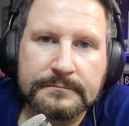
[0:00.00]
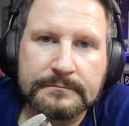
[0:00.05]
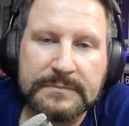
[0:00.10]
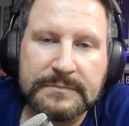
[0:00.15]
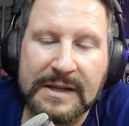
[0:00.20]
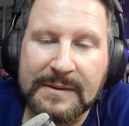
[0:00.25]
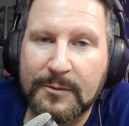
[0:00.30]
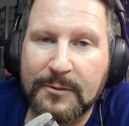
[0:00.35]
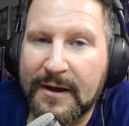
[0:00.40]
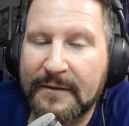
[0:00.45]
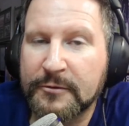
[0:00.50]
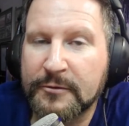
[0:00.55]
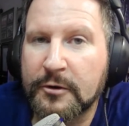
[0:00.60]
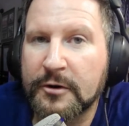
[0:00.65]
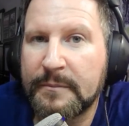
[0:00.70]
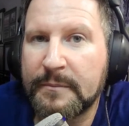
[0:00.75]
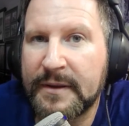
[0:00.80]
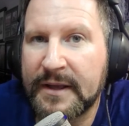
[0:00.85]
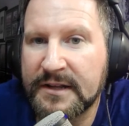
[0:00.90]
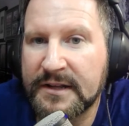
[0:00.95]
People have their own
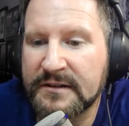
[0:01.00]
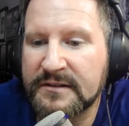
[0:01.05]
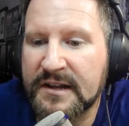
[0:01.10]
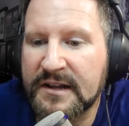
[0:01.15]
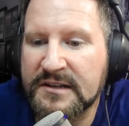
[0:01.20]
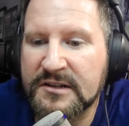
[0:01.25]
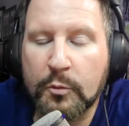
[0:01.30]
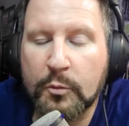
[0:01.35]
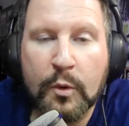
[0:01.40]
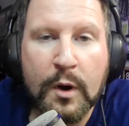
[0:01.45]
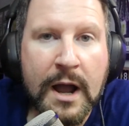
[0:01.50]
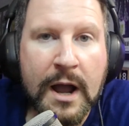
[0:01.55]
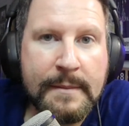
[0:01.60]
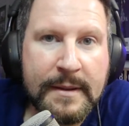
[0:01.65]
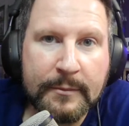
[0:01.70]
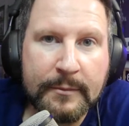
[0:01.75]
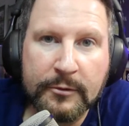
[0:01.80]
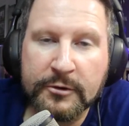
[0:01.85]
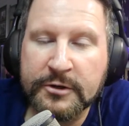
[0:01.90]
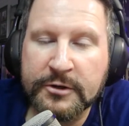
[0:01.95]
opinions as to why
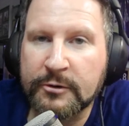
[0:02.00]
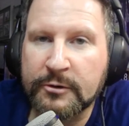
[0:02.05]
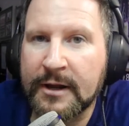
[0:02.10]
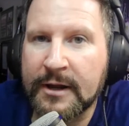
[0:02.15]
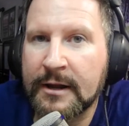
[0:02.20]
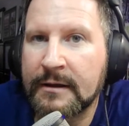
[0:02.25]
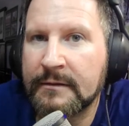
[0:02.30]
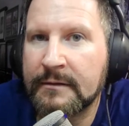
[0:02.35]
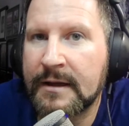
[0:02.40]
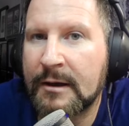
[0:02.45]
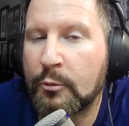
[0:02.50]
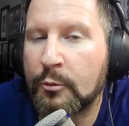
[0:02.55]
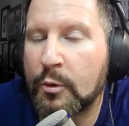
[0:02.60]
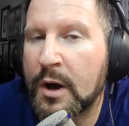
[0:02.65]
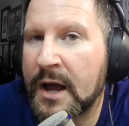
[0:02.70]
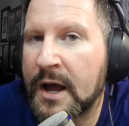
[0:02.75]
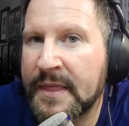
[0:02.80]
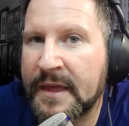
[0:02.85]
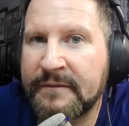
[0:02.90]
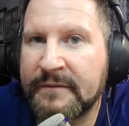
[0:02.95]
people are doing,
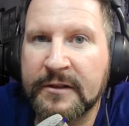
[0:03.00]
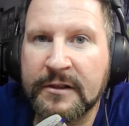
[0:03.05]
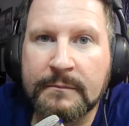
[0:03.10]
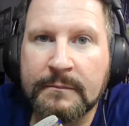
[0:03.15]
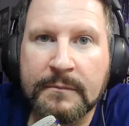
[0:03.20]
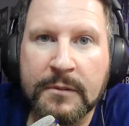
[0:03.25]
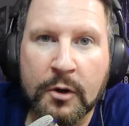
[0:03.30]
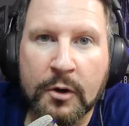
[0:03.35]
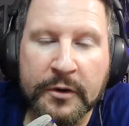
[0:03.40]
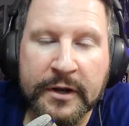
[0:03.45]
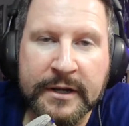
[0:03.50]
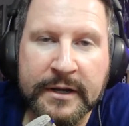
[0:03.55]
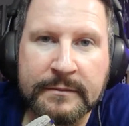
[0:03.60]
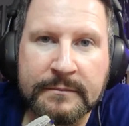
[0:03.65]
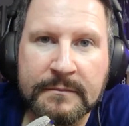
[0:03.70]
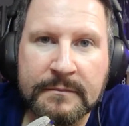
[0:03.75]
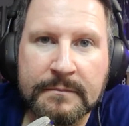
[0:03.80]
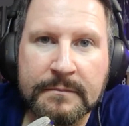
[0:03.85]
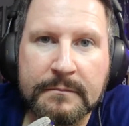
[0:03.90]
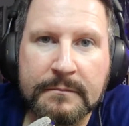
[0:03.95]
why they feel emboldened.
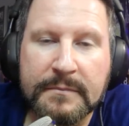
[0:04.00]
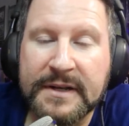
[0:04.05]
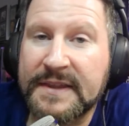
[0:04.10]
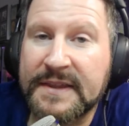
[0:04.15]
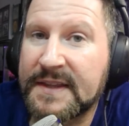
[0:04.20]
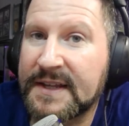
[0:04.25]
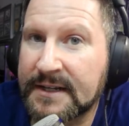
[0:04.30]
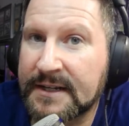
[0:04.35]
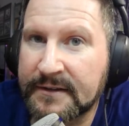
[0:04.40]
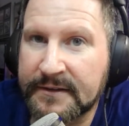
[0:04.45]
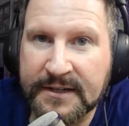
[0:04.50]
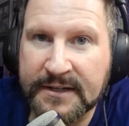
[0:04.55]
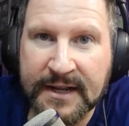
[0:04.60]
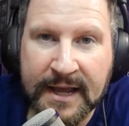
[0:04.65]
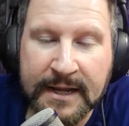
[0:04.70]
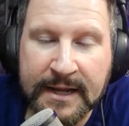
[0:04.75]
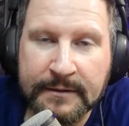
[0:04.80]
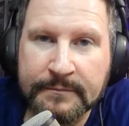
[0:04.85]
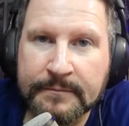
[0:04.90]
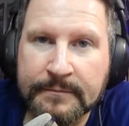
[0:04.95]
But at the end of the
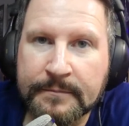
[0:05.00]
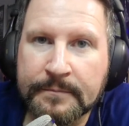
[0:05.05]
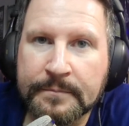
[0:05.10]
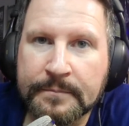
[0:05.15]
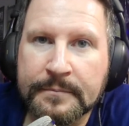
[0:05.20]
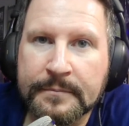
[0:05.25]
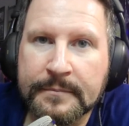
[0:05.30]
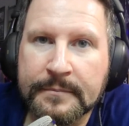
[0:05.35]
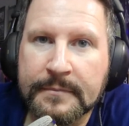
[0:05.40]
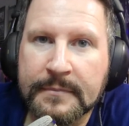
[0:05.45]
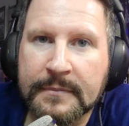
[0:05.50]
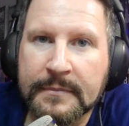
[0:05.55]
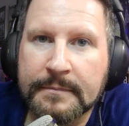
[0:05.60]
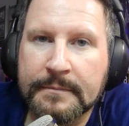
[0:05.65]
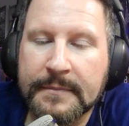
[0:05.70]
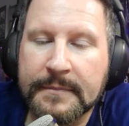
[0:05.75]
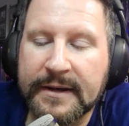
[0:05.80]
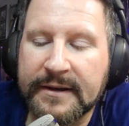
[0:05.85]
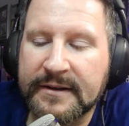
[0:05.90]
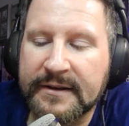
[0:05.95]
day,
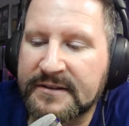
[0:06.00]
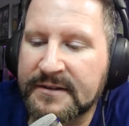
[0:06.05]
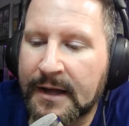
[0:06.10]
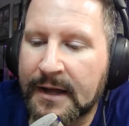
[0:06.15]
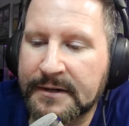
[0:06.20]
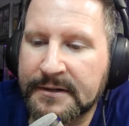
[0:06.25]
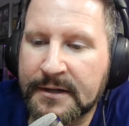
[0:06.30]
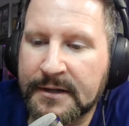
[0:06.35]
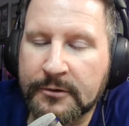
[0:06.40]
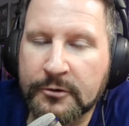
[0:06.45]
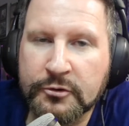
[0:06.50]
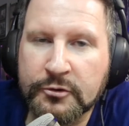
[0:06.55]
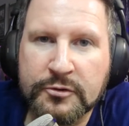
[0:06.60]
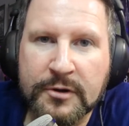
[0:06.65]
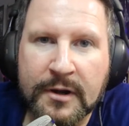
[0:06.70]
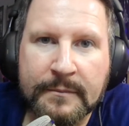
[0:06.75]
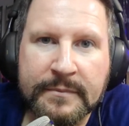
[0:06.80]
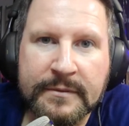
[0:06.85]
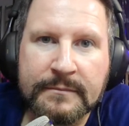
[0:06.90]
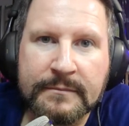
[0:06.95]
it is not Donald
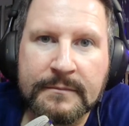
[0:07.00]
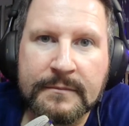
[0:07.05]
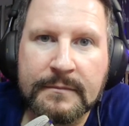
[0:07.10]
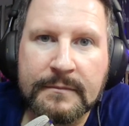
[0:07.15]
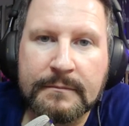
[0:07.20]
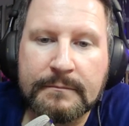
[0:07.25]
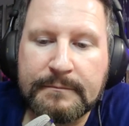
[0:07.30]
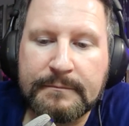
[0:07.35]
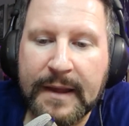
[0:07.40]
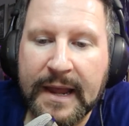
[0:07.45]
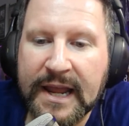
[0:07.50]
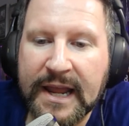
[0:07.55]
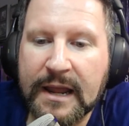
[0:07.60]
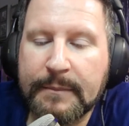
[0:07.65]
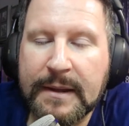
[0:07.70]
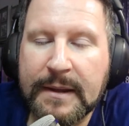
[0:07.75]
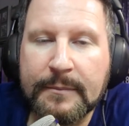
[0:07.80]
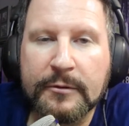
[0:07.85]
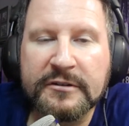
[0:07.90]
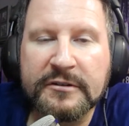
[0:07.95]
Trump making
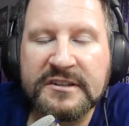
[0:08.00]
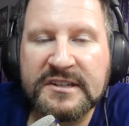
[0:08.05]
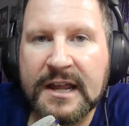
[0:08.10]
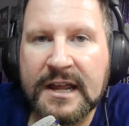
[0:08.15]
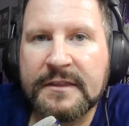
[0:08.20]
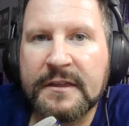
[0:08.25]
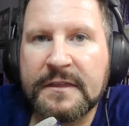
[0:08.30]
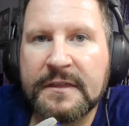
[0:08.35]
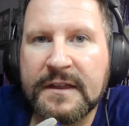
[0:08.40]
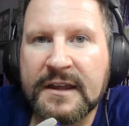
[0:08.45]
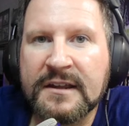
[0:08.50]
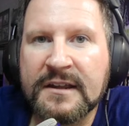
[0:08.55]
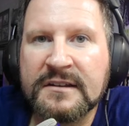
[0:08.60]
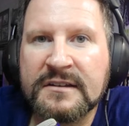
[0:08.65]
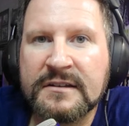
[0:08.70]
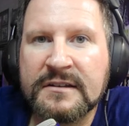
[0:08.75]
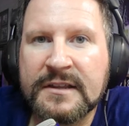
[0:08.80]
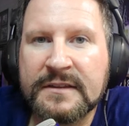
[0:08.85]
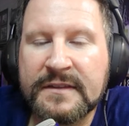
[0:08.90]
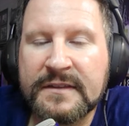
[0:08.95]
people say the
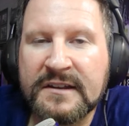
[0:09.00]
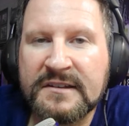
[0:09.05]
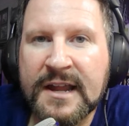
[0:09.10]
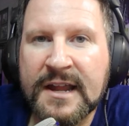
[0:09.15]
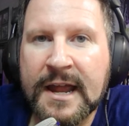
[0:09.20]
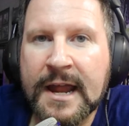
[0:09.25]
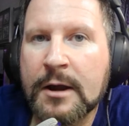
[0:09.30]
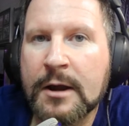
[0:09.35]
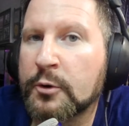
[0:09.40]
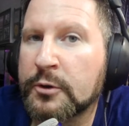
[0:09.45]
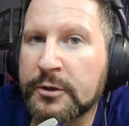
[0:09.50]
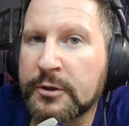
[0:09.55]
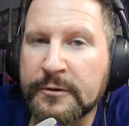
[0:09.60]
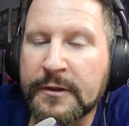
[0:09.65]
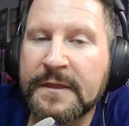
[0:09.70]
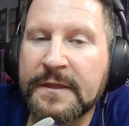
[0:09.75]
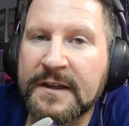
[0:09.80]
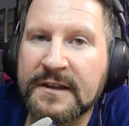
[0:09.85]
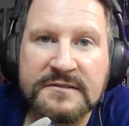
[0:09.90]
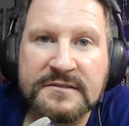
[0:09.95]
things that they say or do the
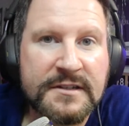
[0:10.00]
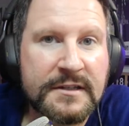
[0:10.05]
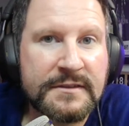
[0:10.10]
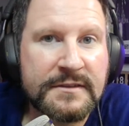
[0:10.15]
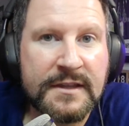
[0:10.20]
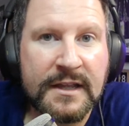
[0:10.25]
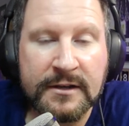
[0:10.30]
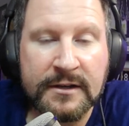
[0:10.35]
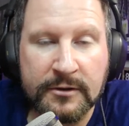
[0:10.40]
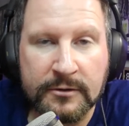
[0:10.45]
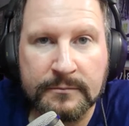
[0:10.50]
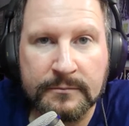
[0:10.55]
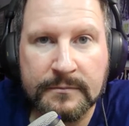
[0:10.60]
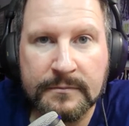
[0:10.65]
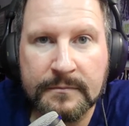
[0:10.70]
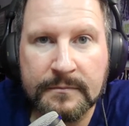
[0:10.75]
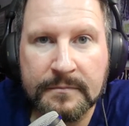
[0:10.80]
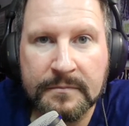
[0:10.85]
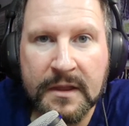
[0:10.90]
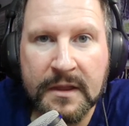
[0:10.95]
things that they do.
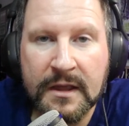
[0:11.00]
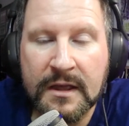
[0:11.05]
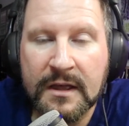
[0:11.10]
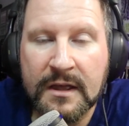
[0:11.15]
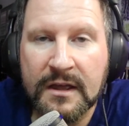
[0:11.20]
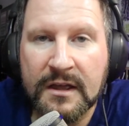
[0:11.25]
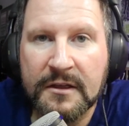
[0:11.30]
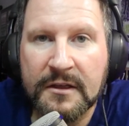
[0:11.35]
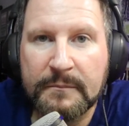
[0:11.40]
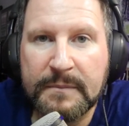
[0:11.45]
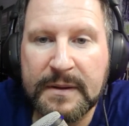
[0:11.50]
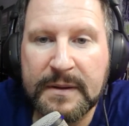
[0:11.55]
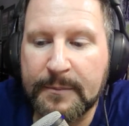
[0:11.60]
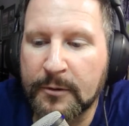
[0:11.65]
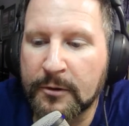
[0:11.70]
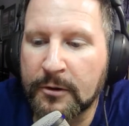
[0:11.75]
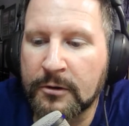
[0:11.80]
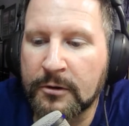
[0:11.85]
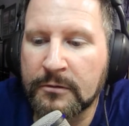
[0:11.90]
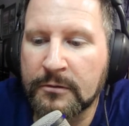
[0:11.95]

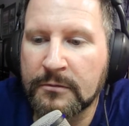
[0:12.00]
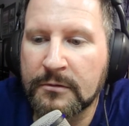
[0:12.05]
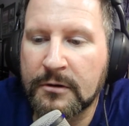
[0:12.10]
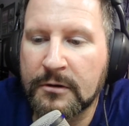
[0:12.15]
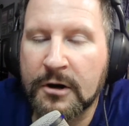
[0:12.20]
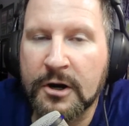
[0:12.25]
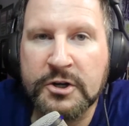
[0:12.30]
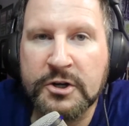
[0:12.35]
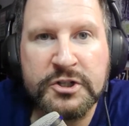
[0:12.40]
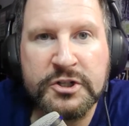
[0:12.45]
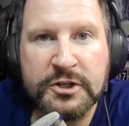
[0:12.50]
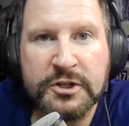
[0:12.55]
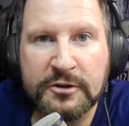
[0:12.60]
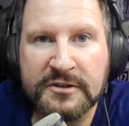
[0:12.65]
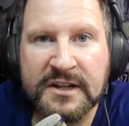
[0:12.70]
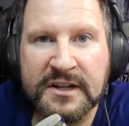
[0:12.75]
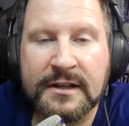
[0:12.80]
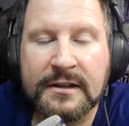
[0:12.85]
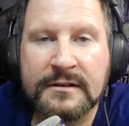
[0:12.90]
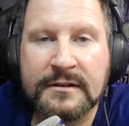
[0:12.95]
People are
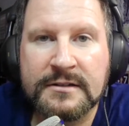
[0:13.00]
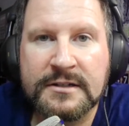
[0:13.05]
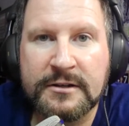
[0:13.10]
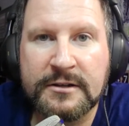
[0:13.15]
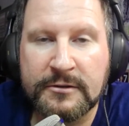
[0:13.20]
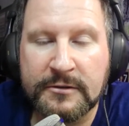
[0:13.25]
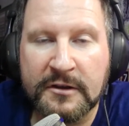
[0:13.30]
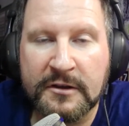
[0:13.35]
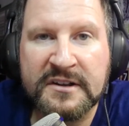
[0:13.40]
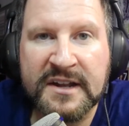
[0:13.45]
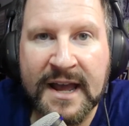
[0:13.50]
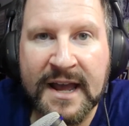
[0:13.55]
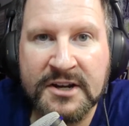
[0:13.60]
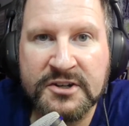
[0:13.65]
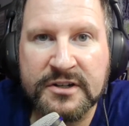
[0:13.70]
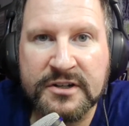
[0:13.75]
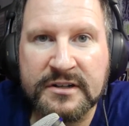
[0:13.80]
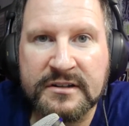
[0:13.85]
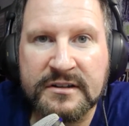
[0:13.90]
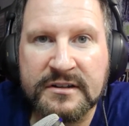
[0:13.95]
choosing to do those
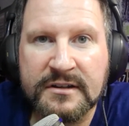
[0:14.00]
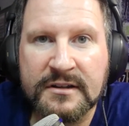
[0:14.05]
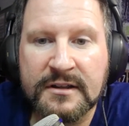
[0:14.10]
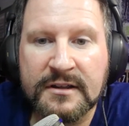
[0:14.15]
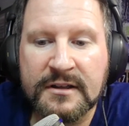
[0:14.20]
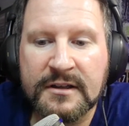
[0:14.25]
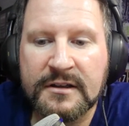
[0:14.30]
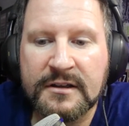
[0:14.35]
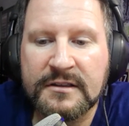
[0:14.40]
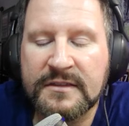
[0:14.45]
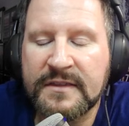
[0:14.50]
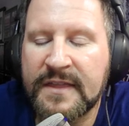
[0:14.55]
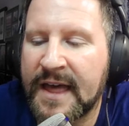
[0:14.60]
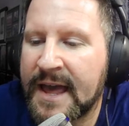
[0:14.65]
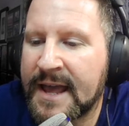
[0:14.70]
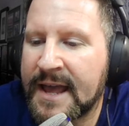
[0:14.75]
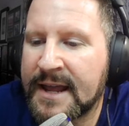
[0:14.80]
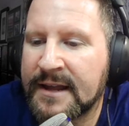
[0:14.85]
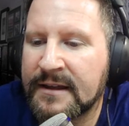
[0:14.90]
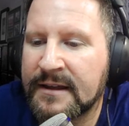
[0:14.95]
actions.
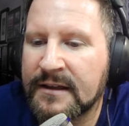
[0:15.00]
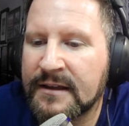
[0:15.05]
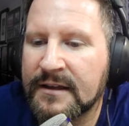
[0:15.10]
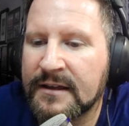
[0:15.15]
They